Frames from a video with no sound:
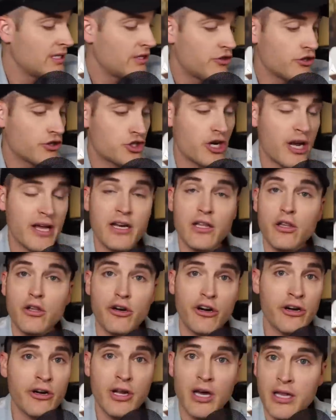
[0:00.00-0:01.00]
they're trying to
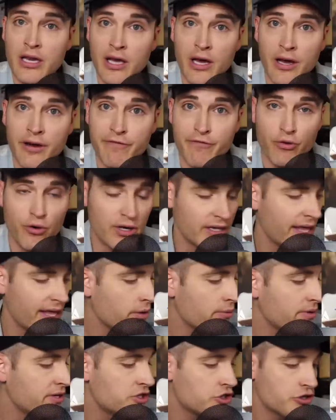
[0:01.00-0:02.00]
learn an, a foreign
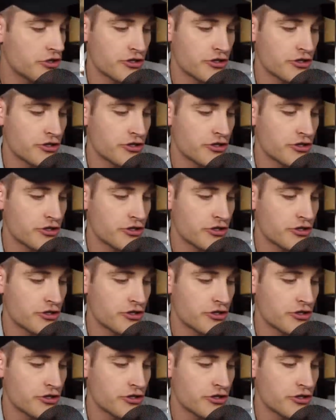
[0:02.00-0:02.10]
language,